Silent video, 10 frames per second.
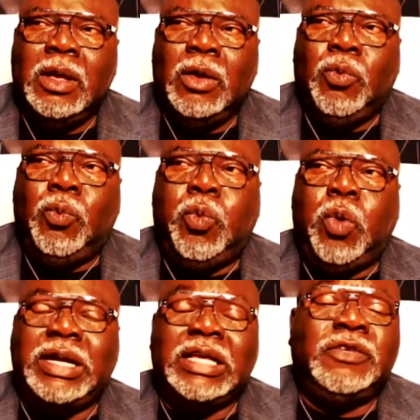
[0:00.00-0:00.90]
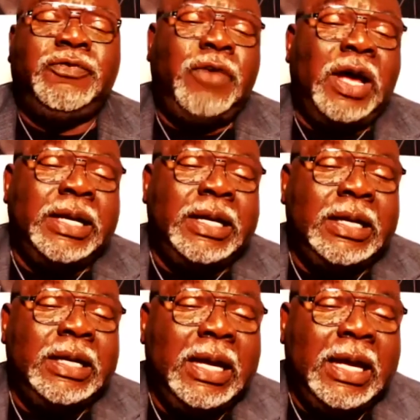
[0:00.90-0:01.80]
what is
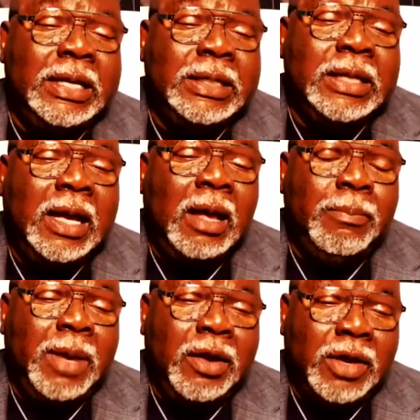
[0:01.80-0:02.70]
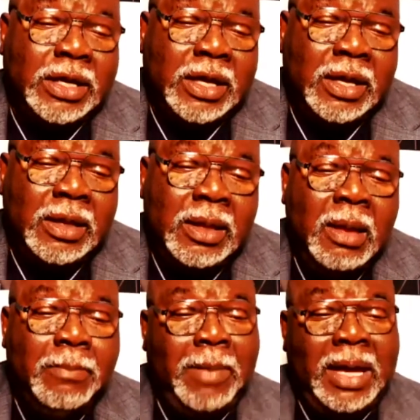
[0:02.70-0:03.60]
funny in America
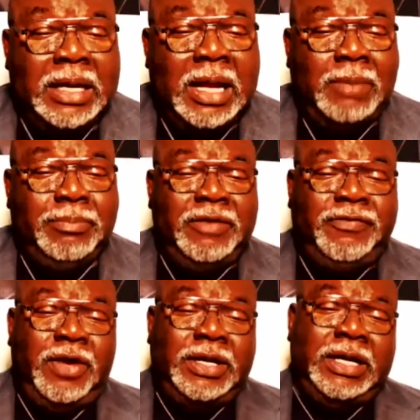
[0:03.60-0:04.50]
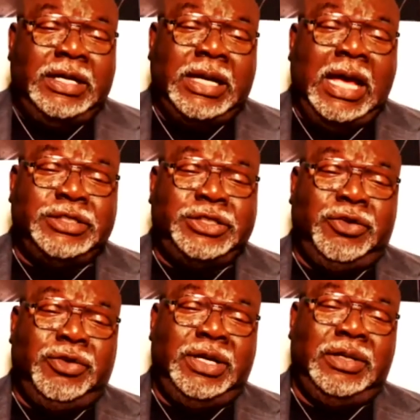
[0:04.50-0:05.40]
may not be funny in
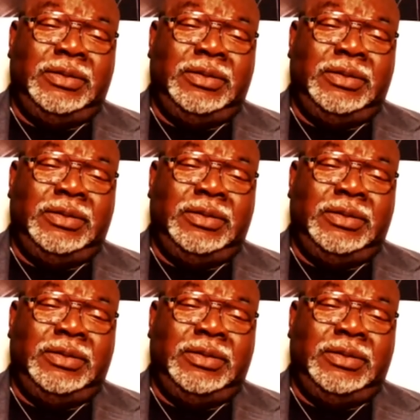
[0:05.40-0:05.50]
Nigeria.